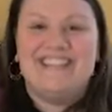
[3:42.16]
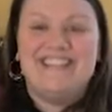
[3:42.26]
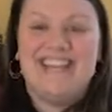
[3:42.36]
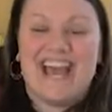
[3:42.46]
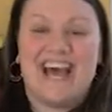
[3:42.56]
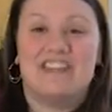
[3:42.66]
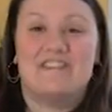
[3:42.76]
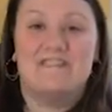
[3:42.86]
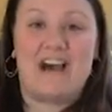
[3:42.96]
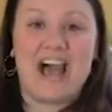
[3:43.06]
Yeah, the
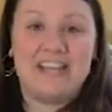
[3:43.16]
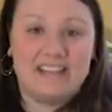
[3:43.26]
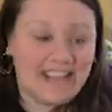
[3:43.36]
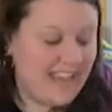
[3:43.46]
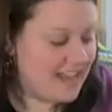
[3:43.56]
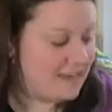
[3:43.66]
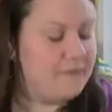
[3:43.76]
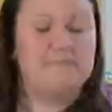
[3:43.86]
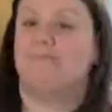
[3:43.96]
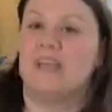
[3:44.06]
violin.
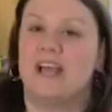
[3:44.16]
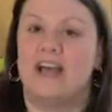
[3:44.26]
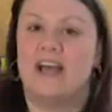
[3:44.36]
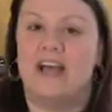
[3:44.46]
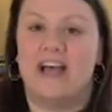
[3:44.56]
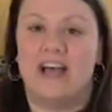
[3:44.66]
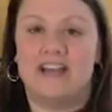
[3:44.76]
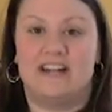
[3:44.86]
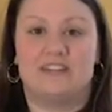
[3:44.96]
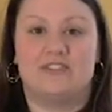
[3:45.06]

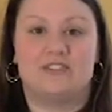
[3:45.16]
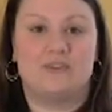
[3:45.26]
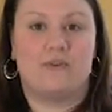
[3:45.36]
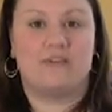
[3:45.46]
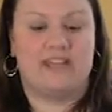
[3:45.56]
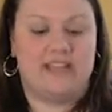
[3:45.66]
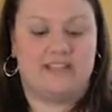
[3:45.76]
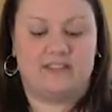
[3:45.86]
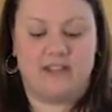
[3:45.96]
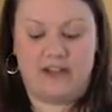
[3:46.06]
And our story is
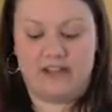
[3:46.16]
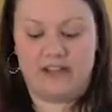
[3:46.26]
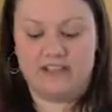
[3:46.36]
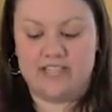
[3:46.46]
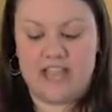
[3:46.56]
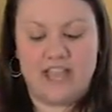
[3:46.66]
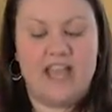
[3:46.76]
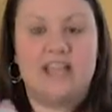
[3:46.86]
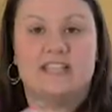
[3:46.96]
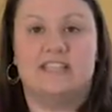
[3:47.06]
called
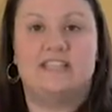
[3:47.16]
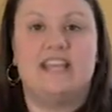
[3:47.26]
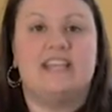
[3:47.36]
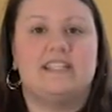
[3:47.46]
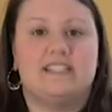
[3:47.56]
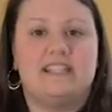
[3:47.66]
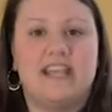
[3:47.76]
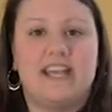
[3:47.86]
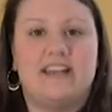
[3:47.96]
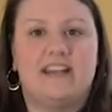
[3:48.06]
Zing
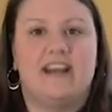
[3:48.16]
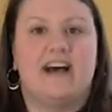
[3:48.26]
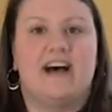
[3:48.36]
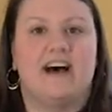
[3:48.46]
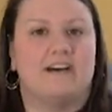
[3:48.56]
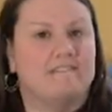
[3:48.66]
Zing, a